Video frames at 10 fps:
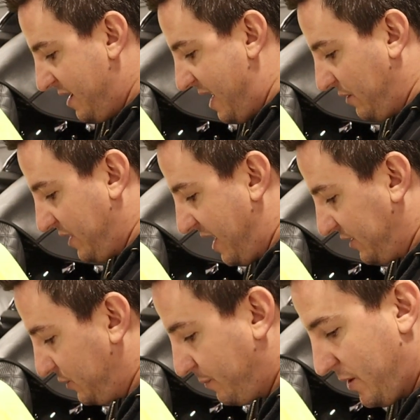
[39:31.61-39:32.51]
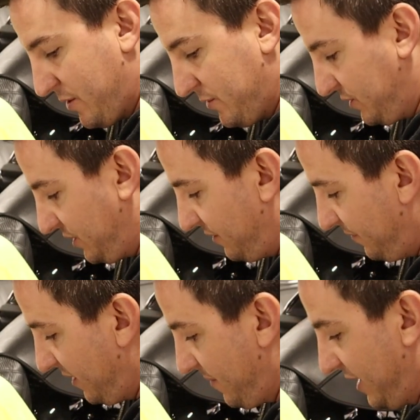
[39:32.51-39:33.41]
now with that exposed,
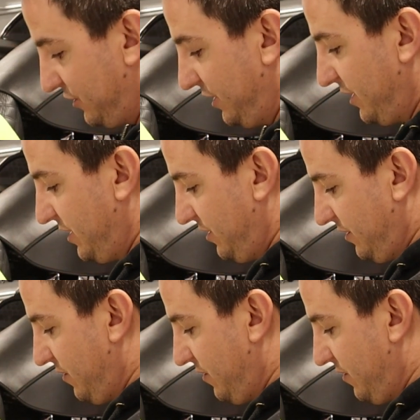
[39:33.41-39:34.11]
I'm actually gonna